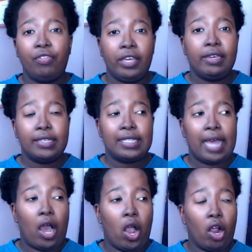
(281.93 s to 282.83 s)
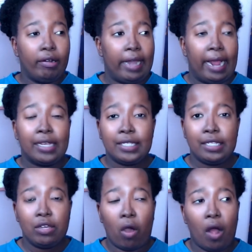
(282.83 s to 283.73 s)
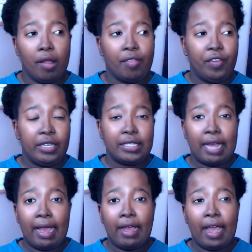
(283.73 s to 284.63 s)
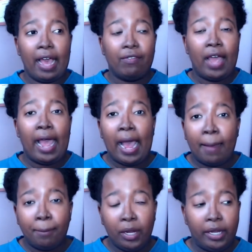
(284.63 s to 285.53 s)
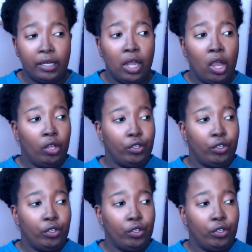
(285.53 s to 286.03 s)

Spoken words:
things that are nasty, all the things that have happened.